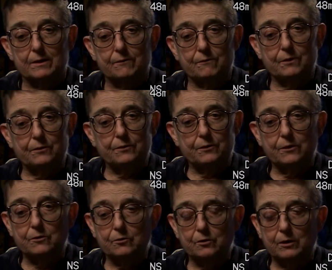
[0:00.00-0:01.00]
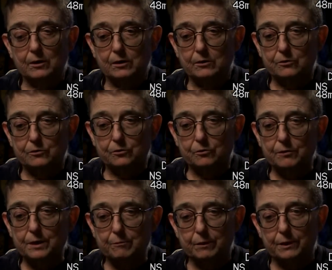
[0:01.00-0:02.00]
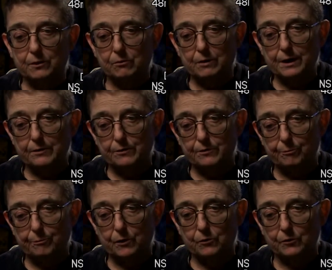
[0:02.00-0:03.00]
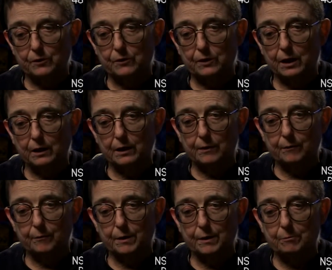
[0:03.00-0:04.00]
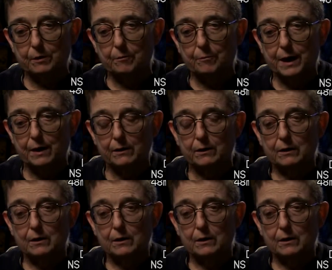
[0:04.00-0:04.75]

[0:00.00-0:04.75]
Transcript: Well, she's extremely courageous, both in telling people about